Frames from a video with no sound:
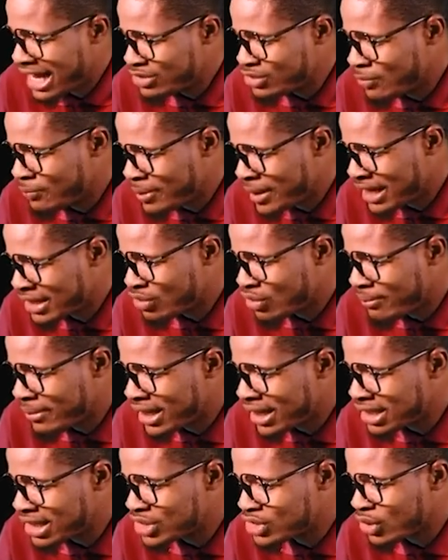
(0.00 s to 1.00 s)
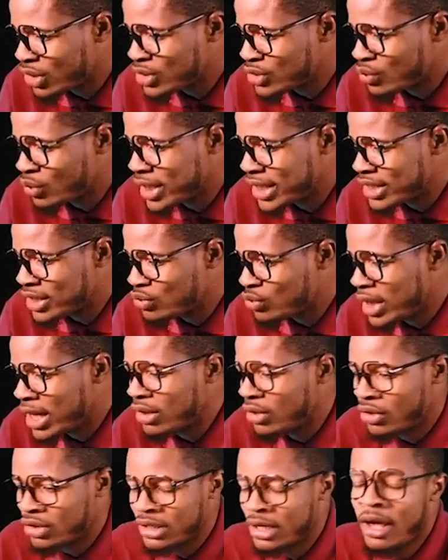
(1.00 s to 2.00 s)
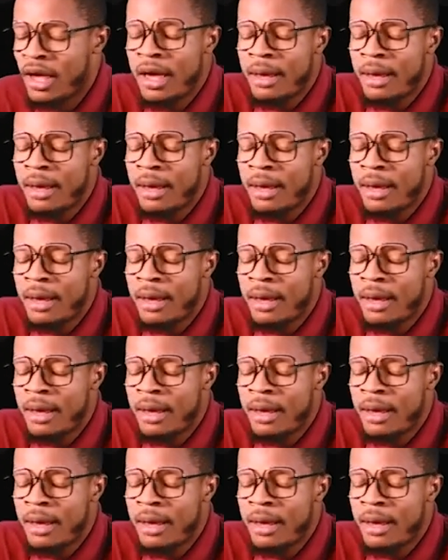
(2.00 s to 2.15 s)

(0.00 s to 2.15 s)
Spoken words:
IUPAC nomenclature is where they dwell on.